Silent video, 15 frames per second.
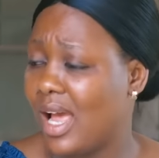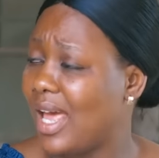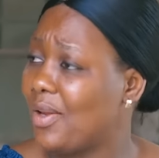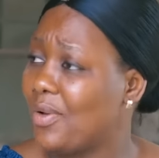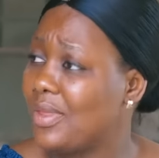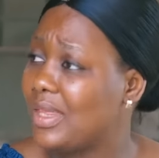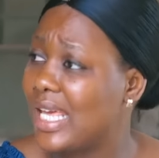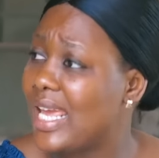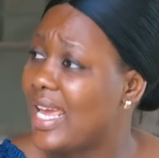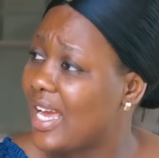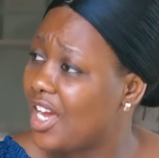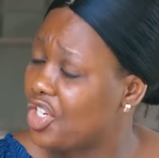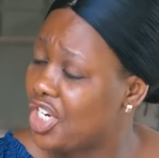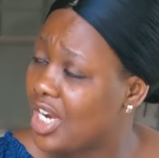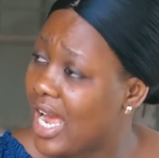I don't
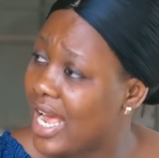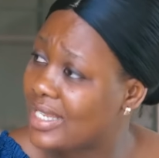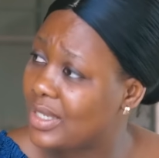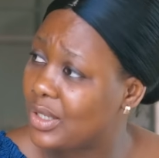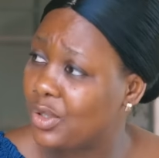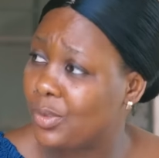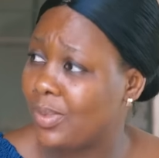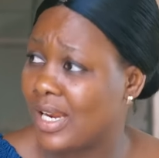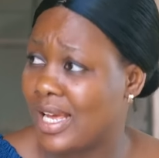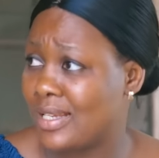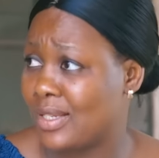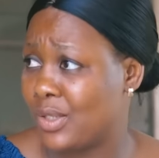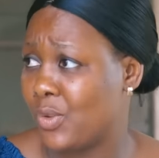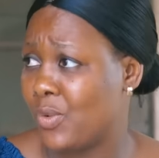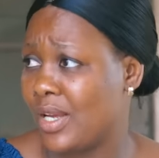think Kachi has good
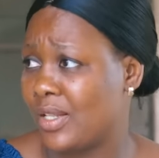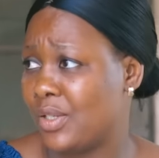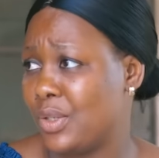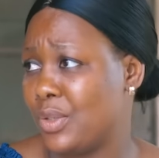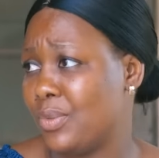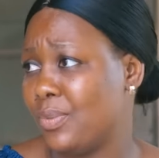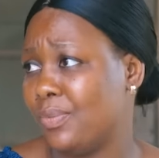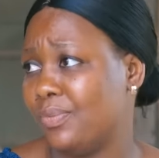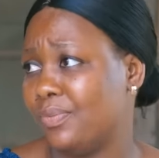plans to wed you.